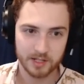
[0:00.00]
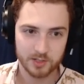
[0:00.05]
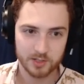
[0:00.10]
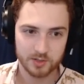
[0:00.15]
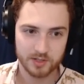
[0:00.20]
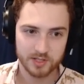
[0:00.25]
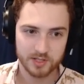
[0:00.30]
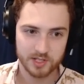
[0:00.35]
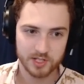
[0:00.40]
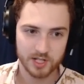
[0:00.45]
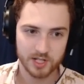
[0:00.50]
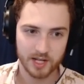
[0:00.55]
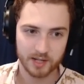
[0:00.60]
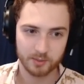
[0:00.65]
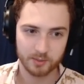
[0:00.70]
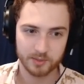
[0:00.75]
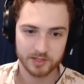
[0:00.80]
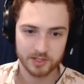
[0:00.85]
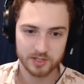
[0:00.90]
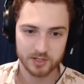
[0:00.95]
we're on such a high
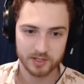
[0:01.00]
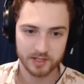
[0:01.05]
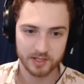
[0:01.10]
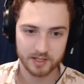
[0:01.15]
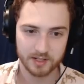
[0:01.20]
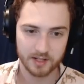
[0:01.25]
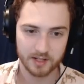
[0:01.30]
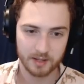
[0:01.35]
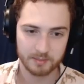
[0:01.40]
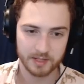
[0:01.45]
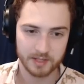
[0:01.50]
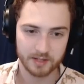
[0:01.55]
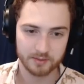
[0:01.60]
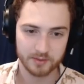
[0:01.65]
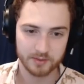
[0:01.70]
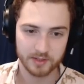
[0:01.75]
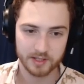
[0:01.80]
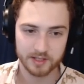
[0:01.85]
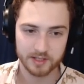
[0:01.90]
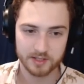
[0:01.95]
win streak, I'm down
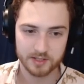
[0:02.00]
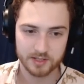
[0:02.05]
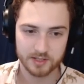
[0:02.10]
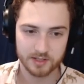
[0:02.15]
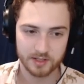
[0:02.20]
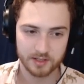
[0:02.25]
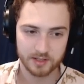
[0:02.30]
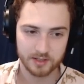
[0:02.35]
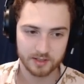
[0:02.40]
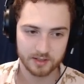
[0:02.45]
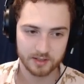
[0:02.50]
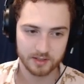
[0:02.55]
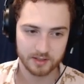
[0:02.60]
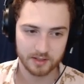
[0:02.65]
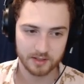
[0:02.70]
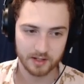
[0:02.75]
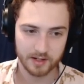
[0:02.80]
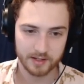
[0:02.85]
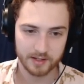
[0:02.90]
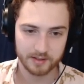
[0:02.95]
for this.
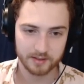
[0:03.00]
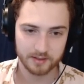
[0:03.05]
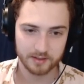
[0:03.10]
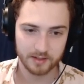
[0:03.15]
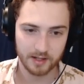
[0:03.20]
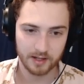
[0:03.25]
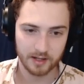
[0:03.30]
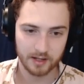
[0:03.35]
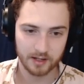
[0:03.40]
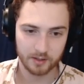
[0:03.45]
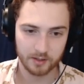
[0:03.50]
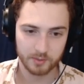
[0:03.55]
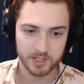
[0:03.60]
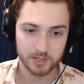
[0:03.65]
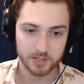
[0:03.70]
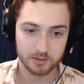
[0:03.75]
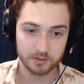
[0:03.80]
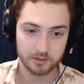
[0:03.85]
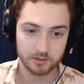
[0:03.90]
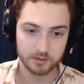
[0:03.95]
All right, we
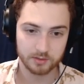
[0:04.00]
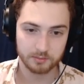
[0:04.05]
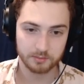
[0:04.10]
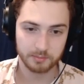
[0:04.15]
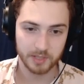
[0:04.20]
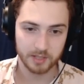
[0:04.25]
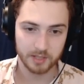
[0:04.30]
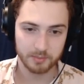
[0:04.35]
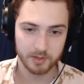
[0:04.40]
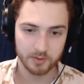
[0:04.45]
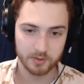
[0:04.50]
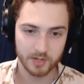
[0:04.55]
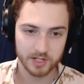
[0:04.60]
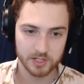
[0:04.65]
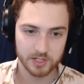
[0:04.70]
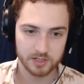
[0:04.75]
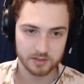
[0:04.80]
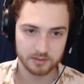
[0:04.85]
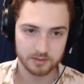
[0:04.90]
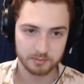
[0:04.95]
should pick up the
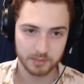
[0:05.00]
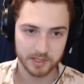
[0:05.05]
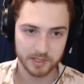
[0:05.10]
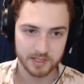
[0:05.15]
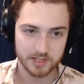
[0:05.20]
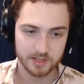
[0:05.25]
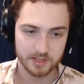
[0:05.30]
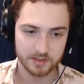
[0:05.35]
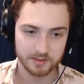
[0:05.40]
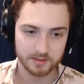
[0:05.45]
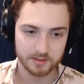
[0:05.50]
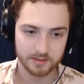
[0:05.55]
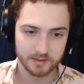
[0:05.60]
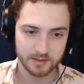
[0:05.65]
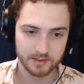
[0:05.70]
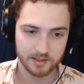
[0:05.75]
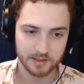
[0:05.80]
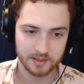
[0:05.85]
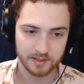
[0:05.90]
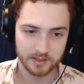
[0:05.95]
Thresh, please.
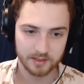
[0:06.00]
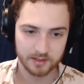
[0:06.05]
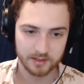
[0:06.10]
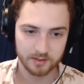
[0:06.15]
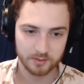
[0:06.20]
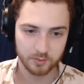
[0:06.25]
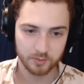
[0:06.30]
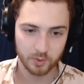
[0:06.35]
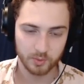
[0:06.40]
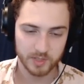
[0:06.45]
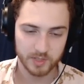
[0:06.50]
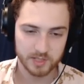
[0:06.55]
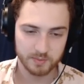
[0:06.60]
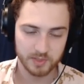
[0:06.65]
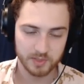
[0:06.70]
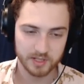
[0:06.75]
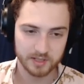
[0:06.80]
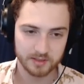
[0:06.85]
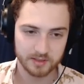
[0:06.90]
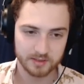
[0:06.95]
We're
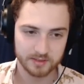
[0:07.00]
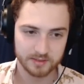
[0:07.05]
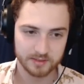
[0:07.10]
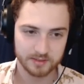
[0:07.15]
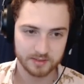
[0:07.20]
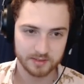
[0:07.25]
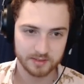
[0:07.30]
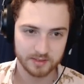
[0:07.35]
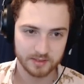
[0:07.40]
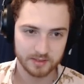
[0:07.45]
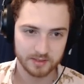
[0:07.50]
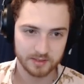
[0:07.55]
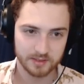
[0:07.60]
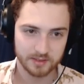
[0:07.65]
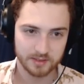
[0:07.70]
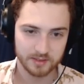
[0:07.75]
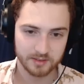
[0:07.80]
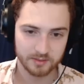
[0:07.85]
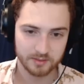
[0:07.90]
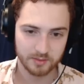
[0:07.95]
whispering
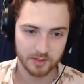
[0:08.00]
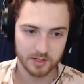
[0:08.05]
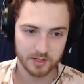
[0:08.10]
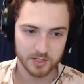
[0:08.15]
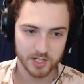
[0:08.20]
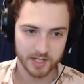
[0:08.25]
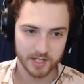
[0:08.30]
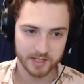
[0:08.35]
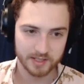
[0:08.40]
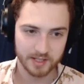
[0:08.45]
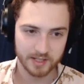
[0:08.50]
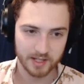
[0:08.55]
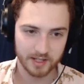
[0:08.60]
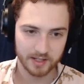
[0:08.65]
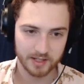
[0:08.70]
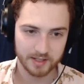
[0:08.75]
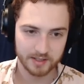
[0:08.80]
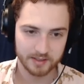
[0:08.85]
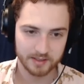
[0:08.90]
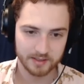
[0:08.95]
for our giant guy.